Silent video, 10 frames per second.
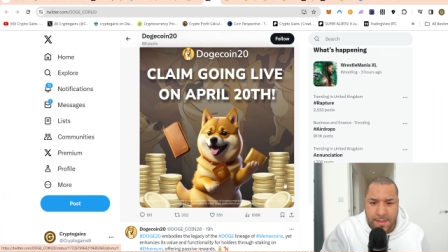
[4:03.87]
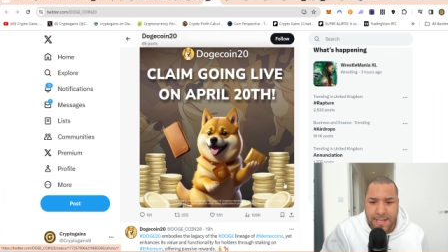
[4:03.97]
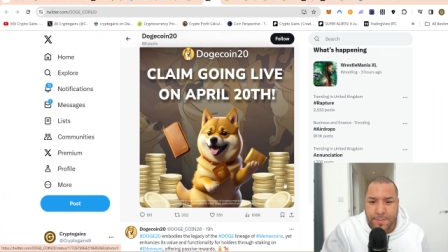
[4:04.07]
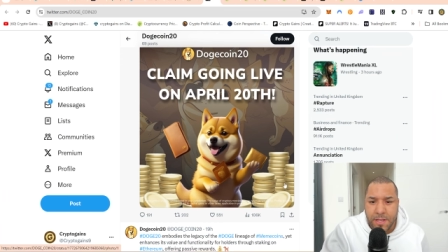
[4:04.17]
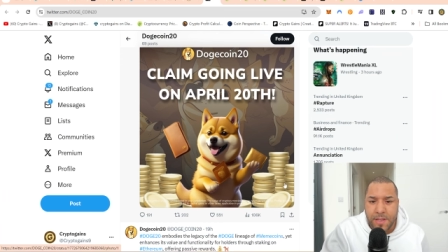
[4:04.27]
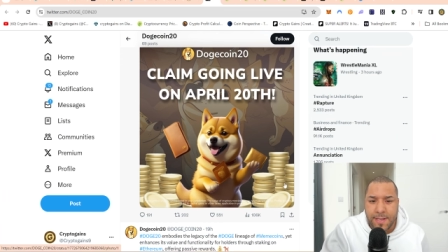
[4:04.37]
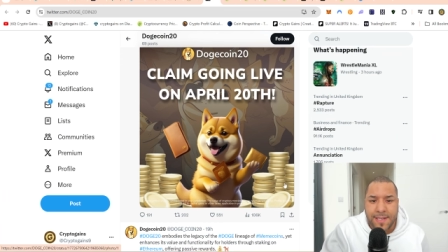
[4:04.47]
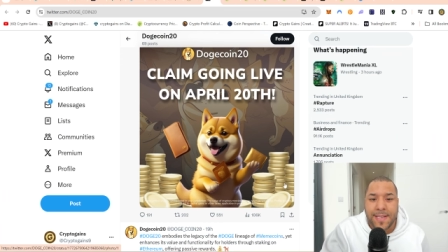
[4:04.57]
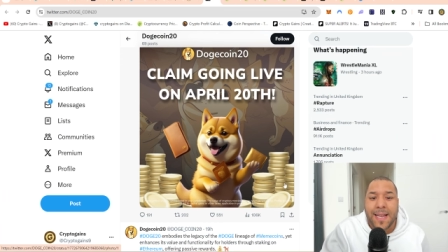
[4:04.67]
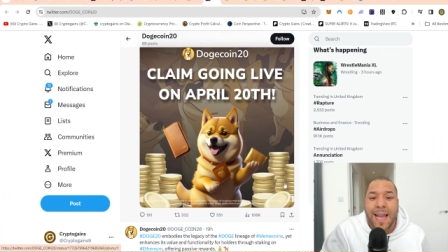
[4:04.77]
That's when it
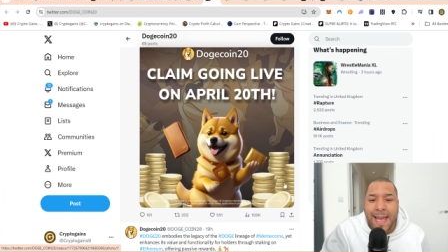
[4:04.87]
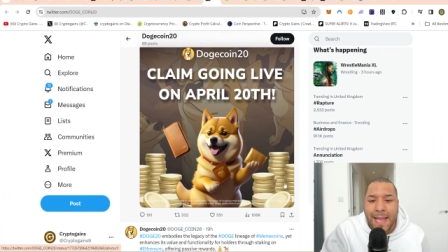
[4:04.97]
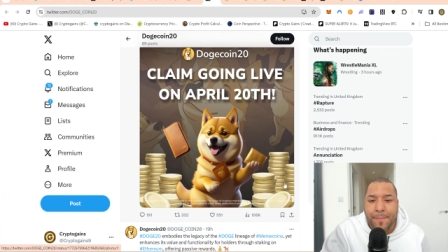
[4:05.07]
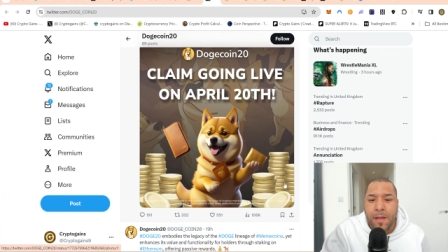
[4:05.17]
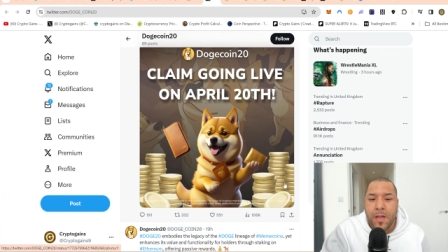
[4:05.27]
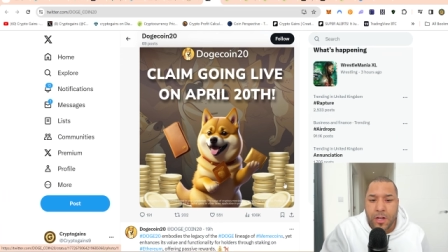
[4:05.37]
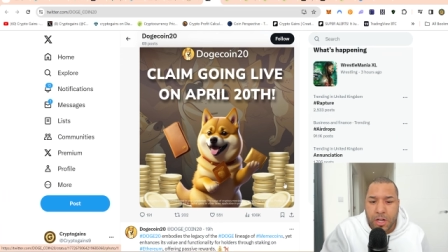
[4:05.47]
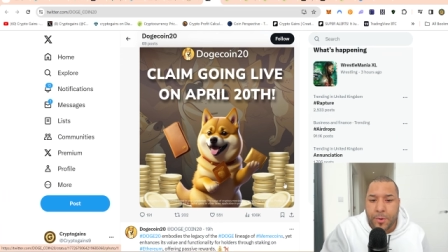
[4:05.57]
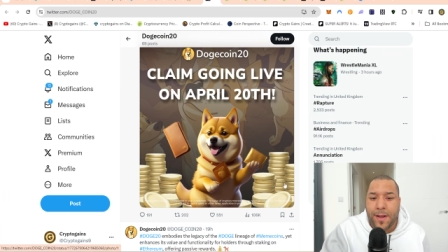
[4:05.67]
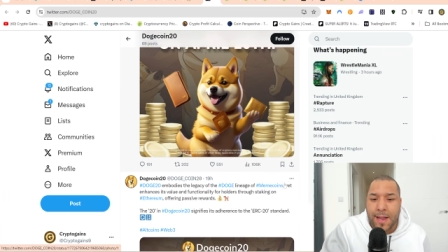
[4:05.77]
says claim
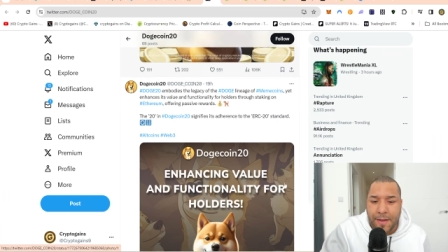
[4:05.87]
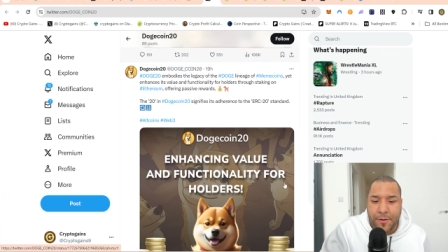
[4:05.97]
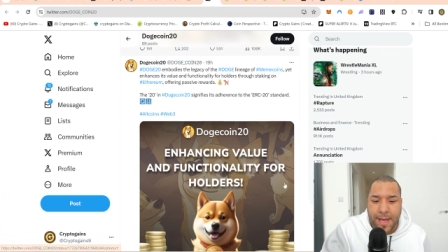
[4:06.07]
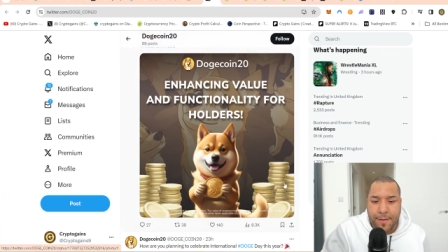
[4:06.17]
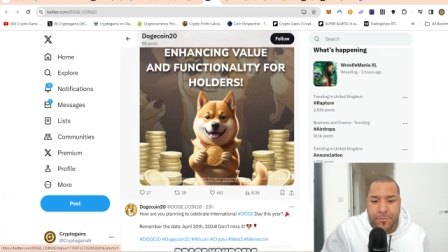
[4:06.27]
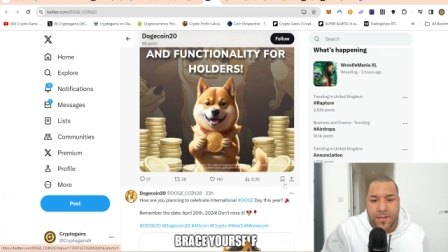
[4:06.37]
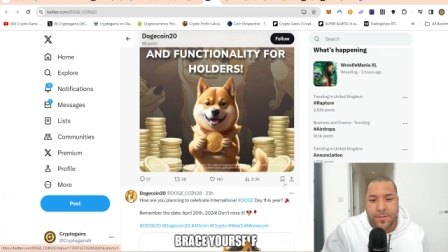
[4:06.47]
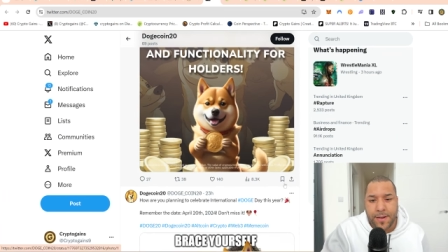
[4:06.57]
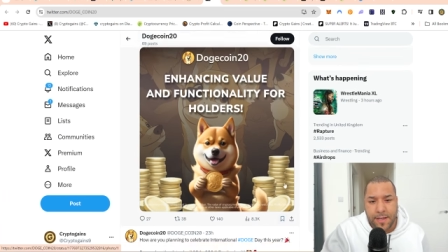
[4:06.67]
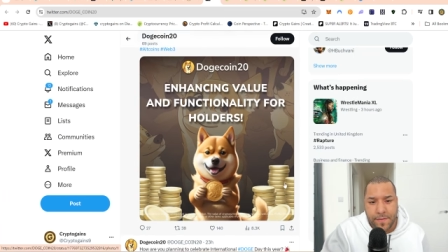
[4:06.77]
going live on April the
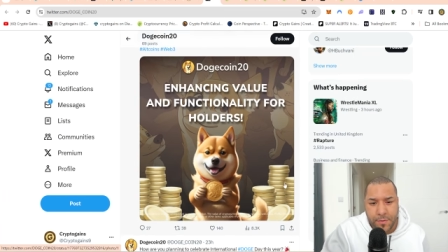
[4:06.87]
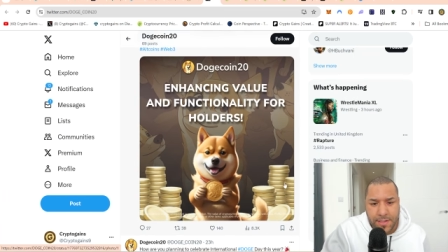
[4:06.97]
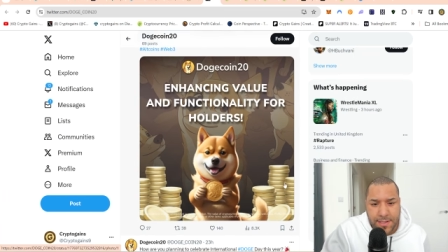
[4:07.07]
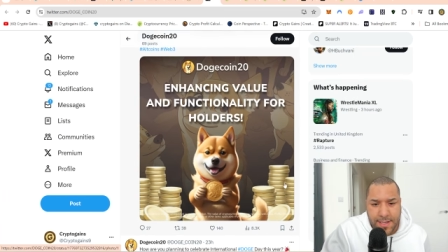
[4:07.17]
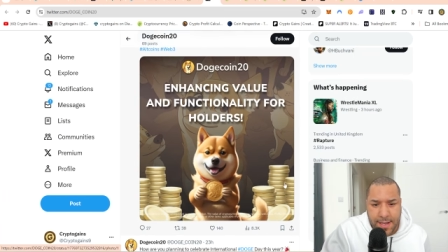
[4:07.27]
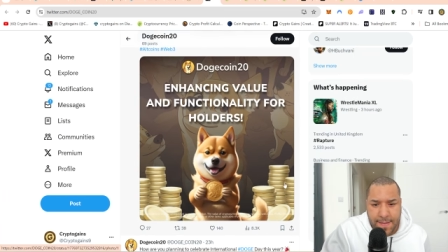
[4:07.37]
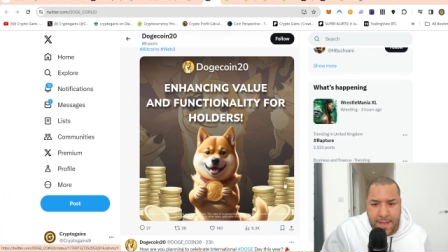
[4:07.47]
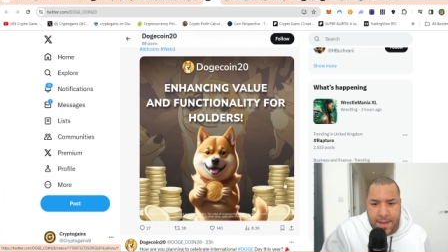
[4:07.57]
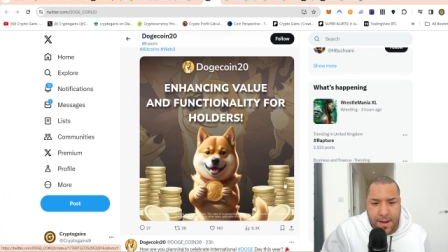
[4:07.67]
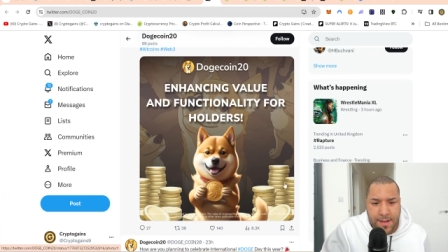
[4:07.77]
twentieth. What's this here?
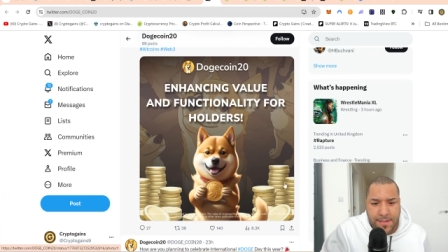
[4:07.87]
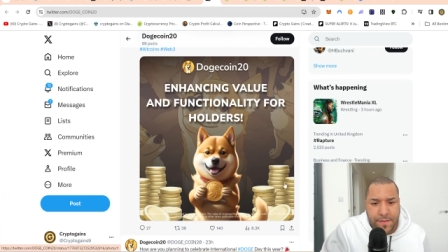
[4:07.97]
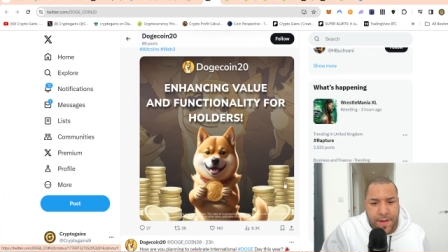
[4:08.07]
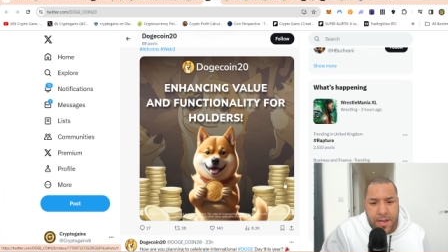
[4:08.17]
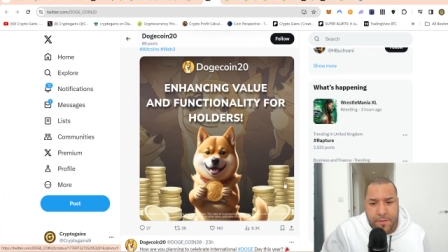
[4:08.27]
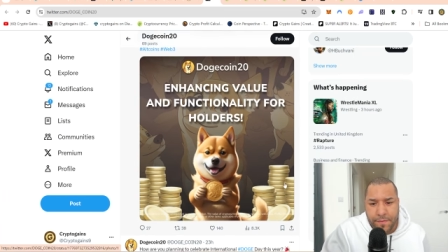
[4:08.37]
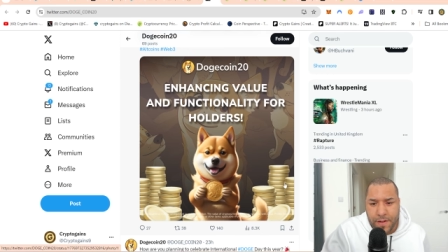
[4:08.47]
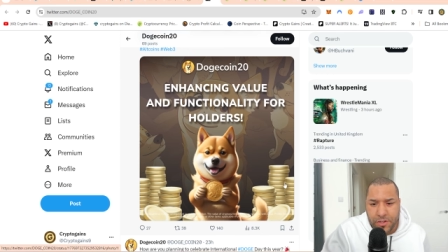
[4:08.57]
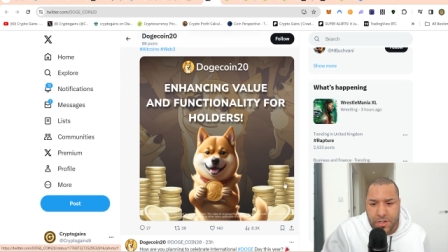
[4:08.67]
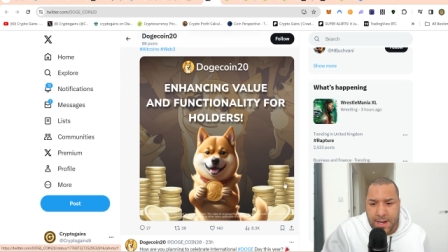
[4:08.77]
Enhancing value and
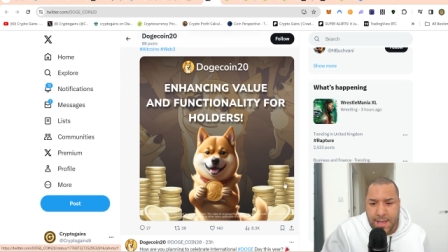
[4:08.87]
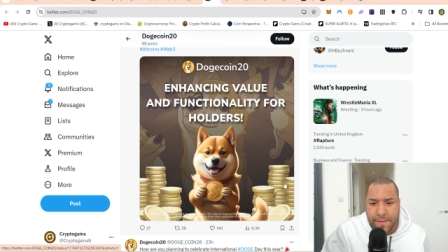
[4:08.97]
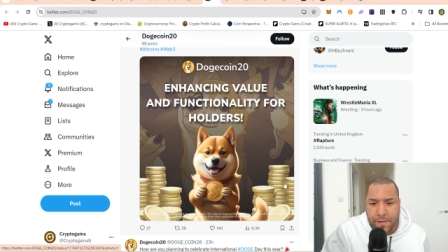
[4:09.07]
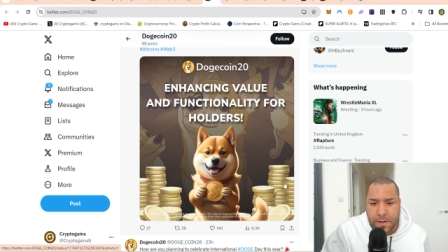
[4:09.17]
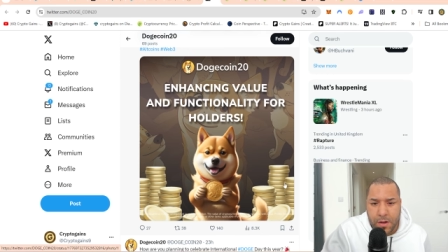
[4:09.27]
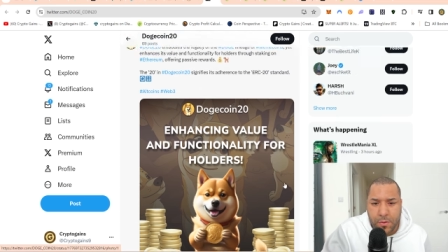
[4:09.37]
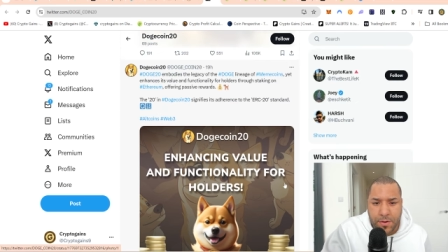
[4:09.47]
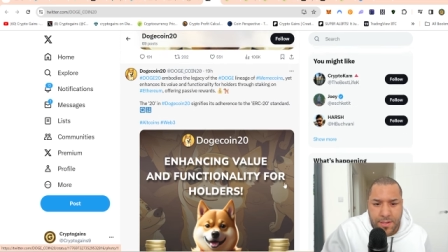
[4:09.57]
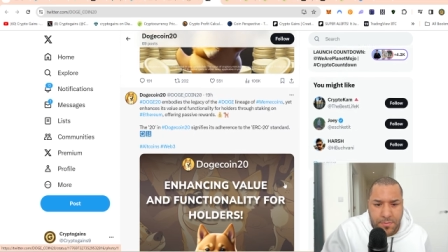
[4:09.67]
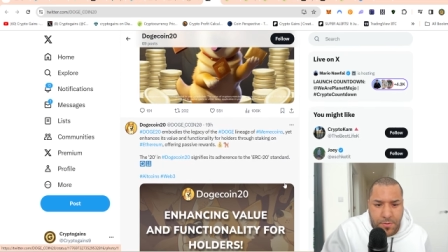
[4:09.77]
functionality for
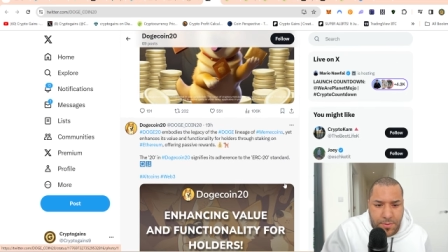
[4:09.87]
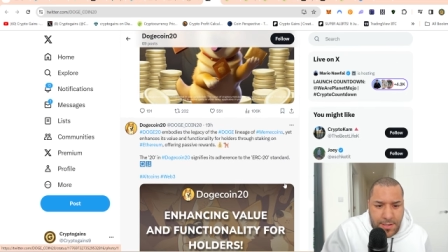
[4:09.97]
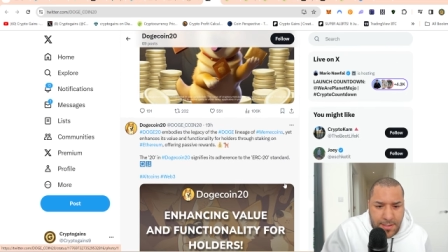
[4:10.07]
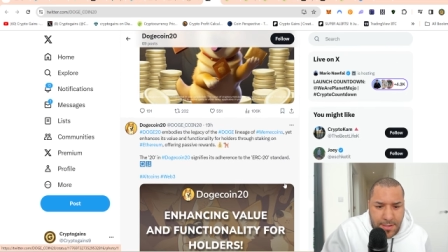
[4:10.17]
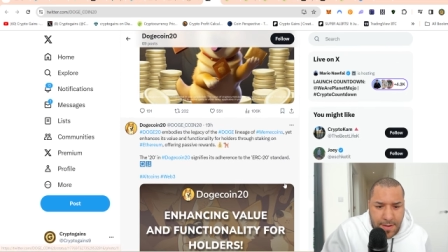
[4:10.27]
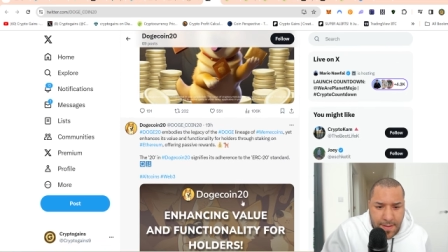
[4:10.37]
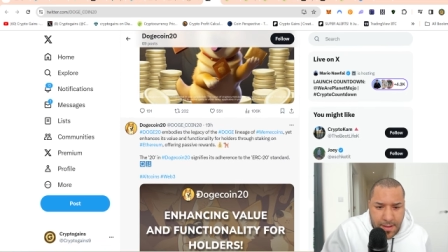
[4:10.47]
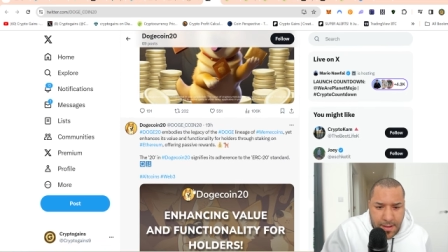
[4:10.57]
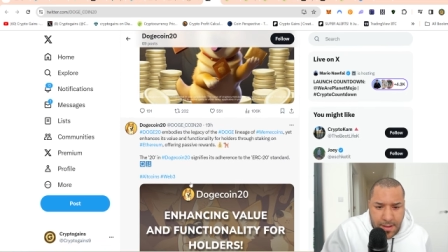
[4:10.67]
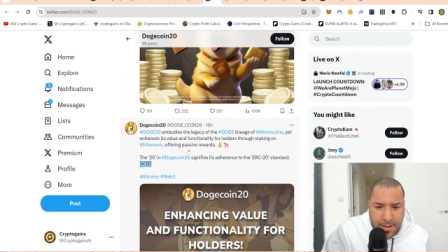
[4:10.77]
holders. What was this?
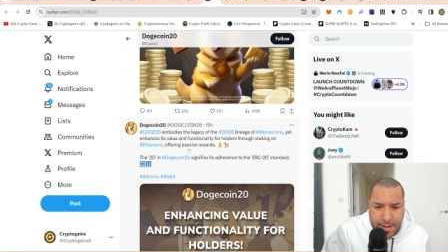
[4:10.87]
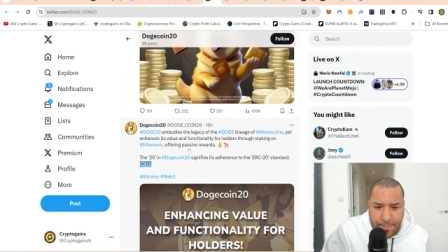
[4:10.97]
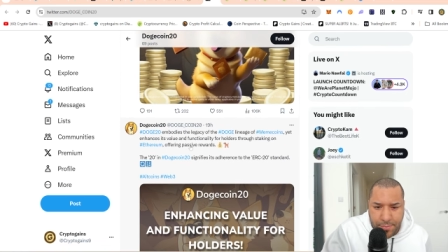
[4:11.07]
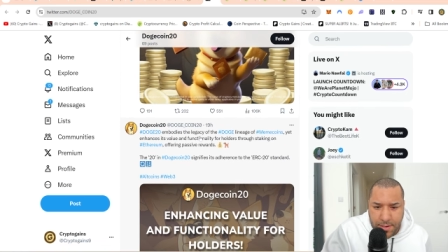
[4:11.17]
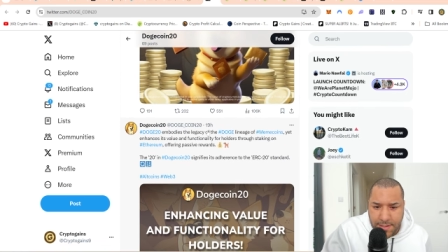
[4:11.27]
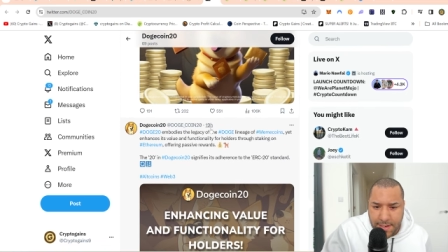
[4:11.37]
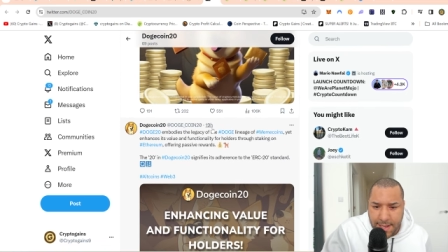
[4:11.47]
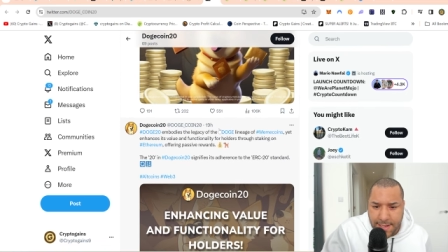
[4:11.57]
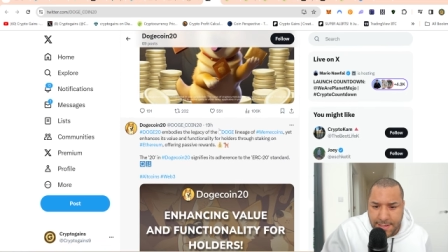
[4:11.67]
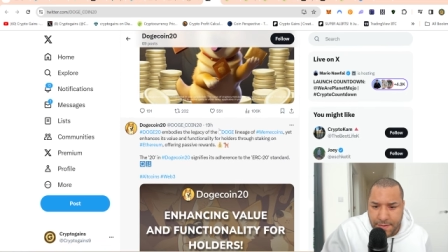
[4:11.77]
Uh, embodies the
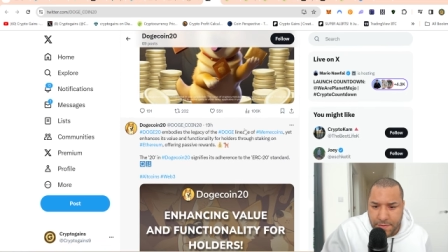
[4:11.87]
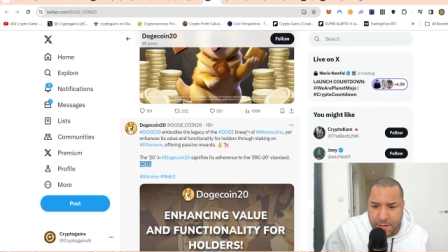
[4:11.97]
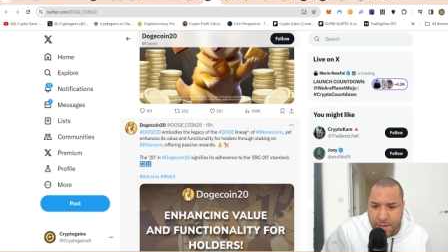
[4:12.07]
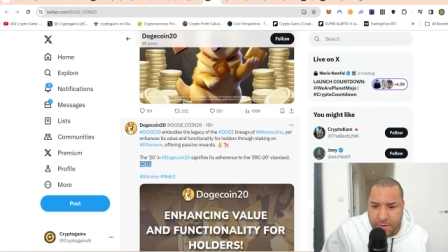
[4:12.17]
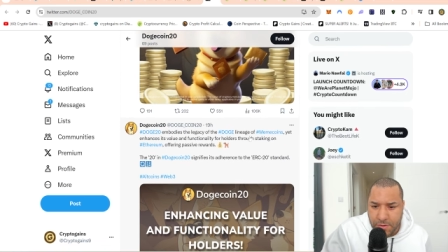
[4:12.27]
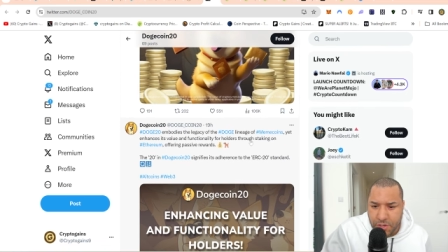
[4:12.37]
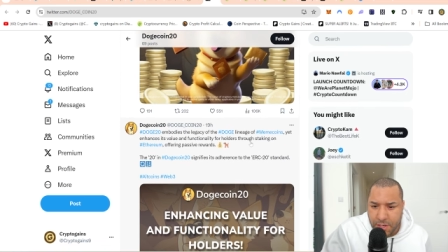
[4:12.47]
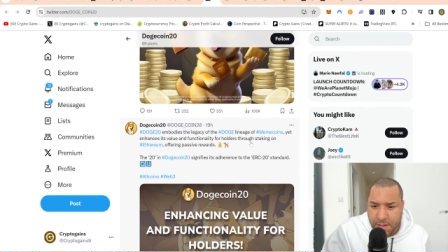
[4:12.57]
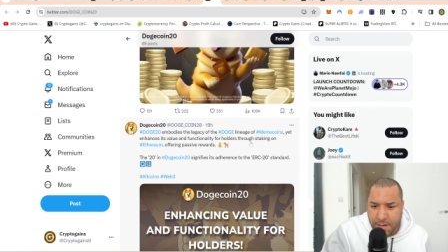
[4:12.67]
legacy of the Doge.